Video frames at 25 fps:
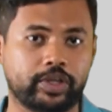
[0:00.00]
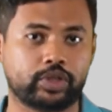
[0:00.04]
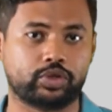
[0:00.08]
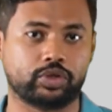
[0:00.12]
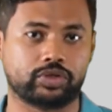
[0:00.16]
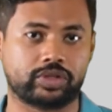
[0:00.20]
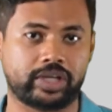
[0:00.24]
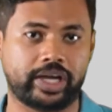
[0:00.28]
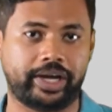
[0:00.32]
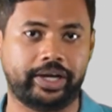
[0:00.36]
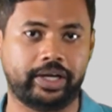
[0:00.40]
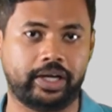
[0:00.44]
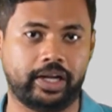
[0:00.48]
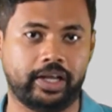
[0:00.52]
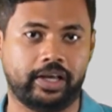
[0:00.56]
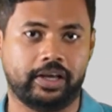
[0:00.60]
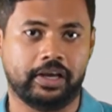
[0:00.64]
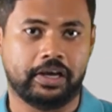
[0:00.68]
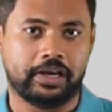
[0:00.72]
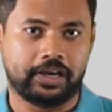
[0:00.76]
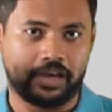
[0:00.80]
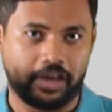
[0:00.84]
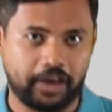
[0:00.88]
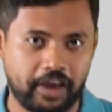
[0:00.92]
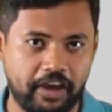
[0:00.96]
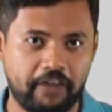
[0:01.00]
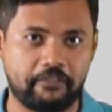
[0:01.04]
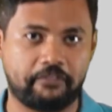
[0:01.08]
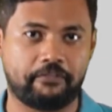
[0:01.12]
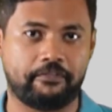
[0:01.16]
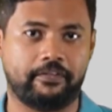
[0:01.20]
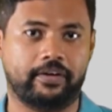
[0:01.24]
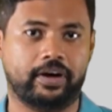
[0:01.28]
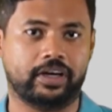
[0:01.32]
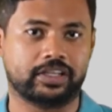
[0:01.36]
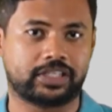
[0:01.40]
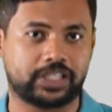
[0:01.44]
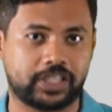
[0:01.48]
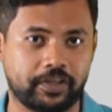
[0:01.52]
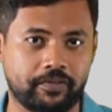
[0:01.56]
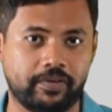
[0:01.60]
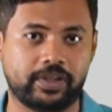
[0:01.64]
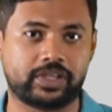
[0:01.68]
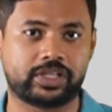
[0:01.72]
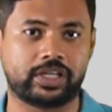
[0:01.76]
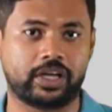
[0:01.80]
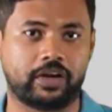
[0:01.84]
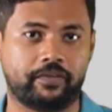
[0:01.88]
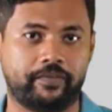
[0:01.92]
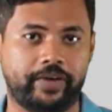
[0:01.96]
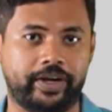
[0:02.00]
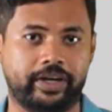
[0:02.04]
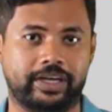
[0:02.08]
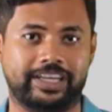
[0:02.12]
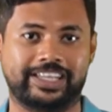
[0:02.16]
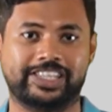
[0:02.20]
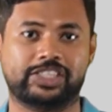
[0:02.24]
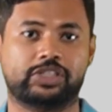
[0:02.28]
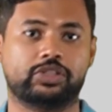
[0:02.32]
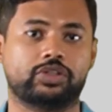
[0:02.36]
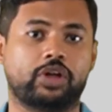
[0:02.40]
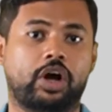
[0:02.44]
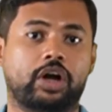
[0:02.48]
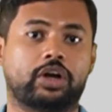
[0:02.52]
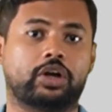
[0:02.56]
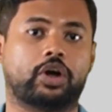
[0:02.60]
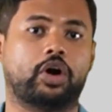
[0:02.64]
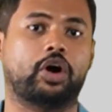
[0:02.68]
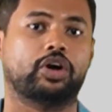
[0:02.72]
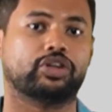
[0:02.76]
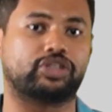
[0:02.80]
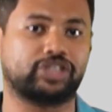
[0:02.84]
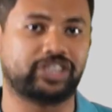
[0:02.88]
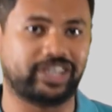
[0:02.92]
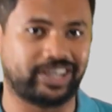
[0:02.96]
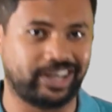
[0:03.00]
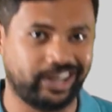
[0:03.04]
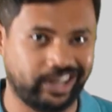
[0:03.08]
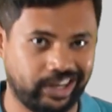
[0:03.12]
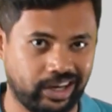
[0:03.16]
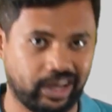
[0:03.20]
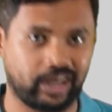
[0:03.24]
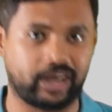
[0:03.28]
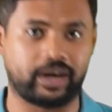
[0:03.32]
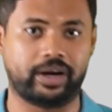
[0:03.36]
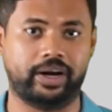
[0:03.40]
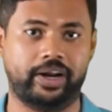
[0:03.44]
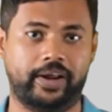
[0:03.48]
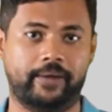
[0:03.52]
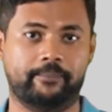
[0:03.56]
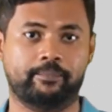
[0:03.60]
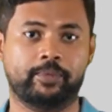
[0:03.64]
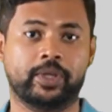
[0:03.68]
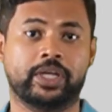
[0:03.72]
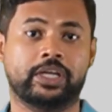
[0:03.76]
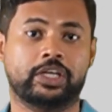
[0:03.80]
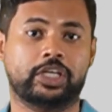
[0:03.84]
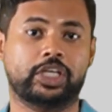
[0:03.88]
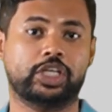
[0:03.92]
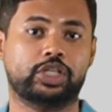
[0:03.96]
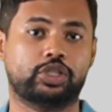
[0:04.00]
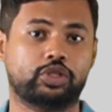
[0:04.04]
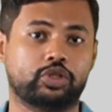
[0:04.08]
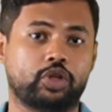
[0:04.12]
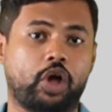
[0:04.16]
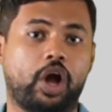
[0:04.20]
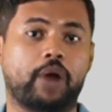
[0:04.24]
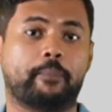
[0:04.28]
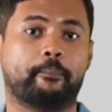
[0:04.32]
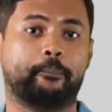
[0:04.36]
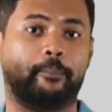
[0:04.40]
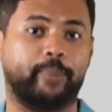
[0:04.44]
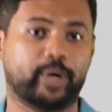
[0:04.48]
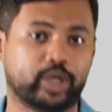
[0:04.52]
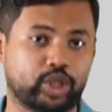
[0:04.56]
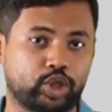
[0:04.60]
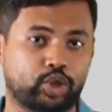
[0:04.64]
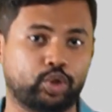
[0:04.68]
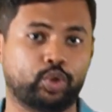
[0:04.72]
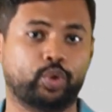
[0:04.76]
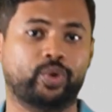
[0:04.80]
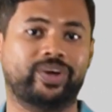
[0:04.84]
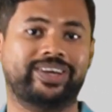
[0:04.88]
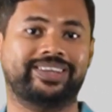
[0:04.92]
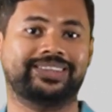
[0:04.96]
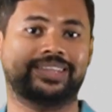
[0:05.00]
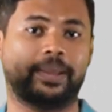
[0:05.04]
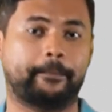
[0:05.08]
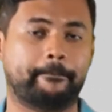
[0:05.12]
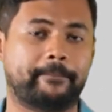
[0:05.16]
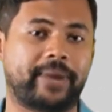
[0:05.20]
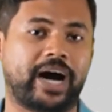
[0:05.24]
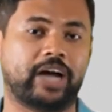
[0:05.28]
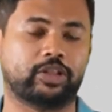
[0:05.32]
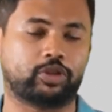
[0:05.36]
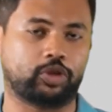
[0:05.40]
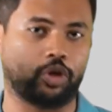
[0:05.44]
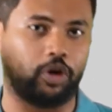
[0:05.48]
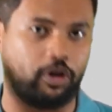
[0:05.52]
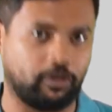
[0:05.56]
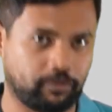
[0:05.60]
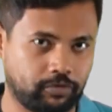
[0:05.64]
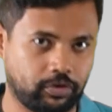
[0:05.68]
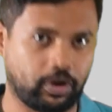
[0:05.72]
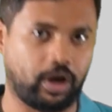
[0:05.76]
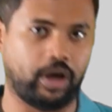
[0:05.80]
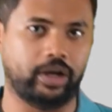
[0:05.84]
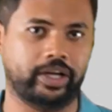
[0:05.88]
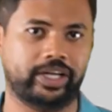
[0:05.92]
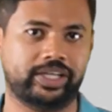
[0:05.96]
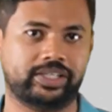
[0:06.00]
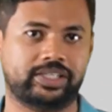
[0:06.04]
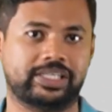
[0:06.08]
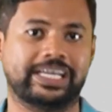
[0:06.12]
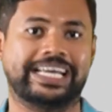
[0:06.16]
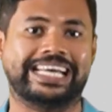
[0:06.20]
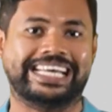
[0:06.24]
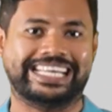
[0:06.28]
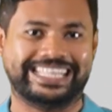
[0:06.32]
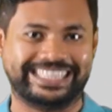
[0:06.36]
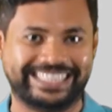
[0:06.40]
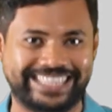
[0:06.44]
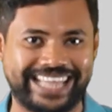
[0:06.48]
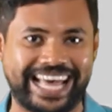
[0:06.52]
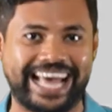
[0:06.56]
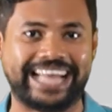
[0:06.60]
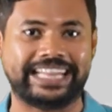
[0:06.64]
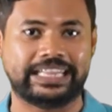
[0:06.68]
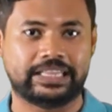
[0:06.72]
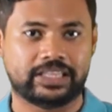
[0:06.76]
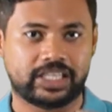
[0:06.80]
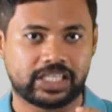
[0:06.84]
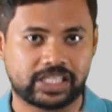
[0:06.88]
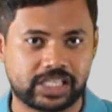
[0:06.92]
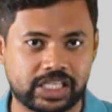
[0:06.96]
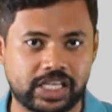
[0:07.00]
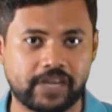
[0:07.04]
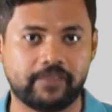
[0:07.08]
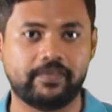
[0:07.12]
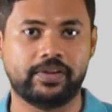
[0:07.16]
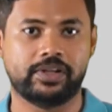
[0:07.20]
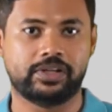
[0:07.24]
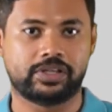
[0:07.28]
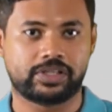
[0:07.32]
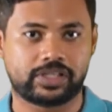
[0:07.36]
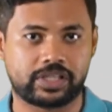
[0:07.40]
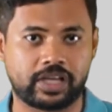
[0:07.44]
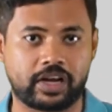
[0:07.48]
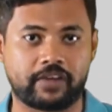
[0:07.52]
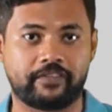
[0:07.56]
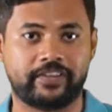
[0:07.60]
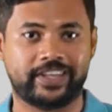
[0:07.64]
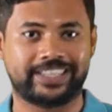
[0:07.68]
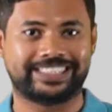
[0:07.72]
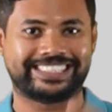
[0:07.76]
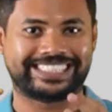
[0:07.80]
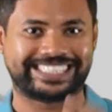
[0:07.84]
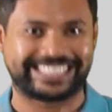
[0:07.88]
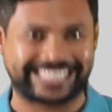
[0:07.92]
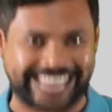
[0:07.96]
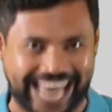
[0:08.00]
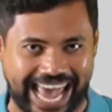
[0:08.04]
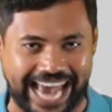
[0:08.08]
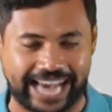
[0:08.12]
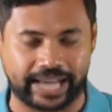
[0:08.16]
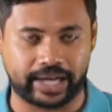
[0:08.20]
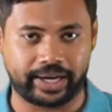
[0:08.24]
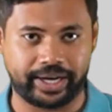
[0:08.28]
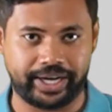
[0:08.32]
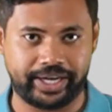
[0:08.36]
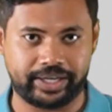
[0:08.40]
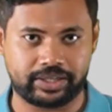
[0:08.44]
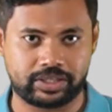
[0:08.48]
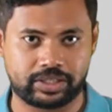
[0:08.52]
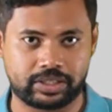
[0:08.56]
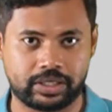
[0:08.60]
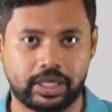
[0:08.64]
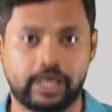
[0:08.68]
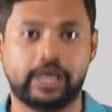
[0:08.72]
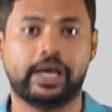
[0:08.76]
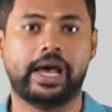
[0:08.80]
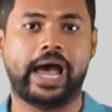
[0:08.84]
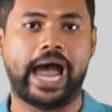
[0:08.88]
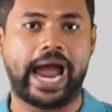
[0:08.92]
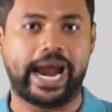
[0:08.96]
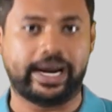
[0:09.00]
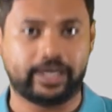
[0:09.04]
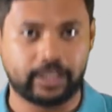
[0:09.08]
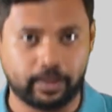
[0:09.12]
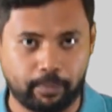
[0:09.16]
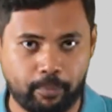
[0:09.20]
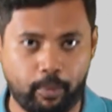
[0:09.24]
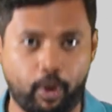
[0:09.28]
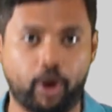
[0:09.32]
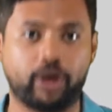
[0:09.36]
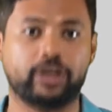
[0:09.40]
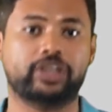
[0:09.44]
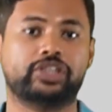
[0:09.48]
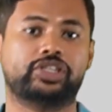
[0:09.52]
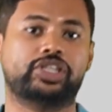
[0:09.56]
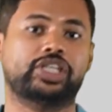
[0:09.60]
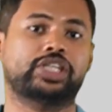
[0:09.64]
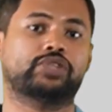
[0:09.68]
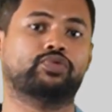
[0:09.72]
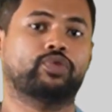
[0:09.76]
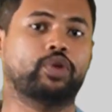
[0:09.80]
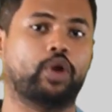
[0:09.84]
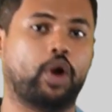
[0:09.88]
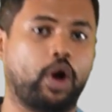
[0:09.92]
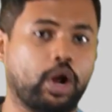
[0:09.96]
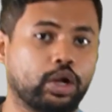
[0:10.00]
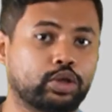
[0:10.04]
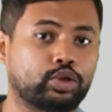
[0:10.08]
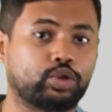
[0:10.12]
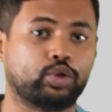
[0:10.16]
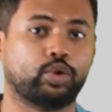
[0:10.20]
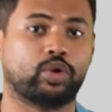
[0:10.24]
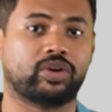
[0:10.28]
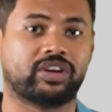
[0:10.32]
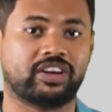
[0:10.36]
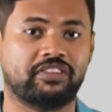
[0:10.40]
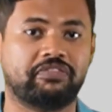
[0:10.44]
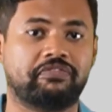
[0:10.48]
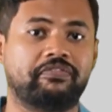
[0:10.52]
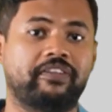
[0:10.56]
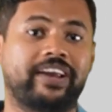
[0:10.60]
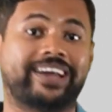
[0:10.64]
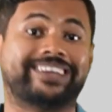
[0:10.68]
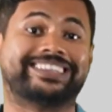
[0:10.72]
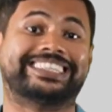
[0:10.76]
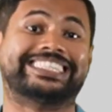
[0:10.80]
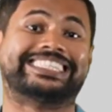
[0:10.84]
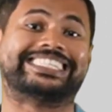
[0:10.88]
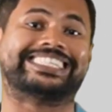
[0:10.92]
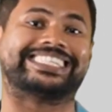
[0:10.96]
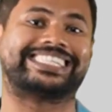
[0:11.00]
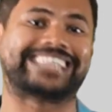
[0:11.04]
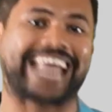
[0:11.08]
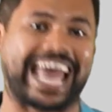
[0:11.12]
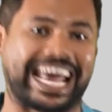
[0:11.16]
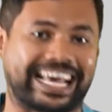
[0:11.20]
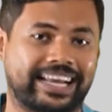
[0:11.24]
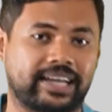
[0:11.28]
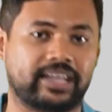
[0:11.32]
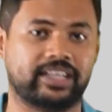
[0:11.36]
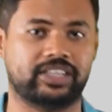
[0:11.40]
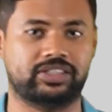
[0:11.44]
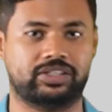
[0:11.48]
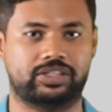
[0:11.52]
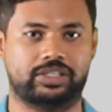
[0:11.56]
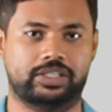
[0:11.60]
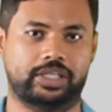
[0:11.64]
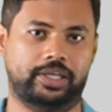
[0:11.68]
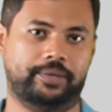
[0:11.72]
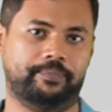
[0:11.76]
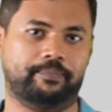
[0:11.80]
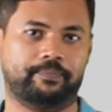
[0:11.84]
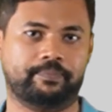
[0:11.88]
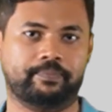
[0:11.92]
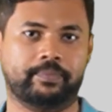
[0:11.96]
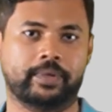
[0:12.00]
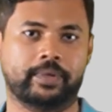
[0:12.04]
society, if a civil servant is not constantly learning, is not pursuing the path of knowledge, then the civil servant stagnates and the policies will also reflect this stagnancy.